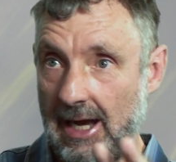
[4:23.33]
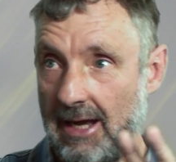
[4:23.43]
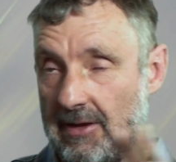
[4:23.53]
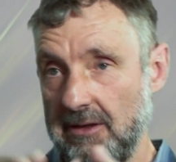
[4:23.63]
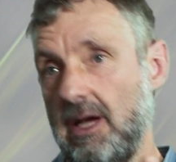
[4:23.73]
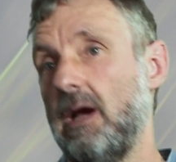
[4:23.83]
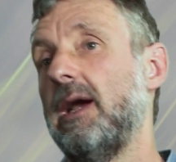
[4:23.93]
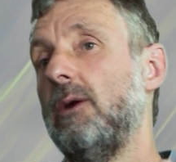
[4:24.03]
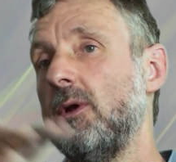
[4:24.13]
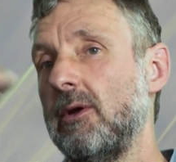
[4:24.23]
and then say,
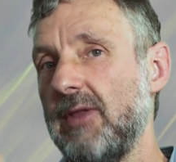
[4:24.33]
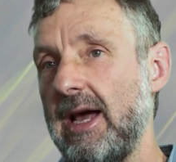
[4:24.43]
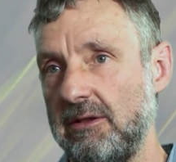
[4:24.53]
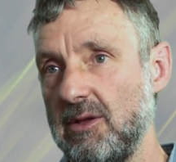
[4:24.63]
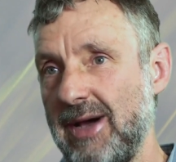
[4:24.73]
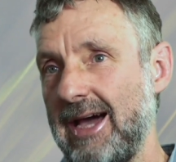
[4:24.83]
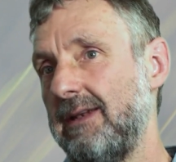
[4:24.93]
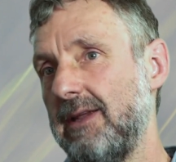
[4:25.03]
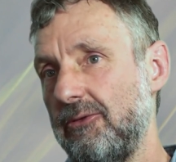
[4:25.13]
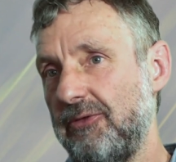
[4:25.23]
okay, well, look, that is the
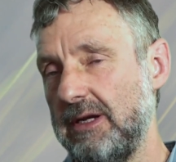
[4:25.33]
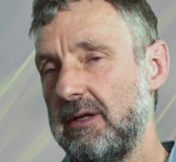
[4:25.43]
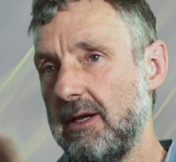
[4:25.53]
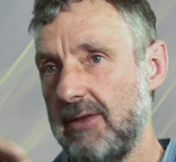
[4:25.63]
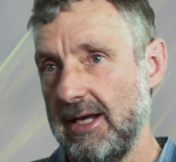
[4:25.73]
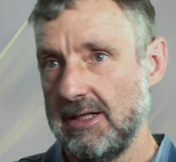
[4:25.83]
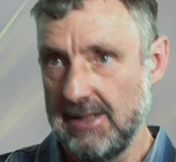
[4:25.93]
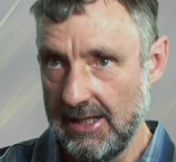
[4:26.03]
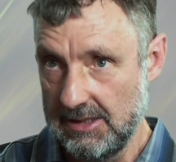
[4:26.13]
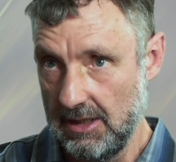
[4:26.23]
pattern that fits that
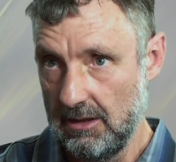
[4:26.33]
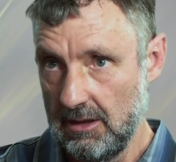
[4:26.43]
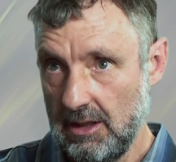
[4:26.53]
data.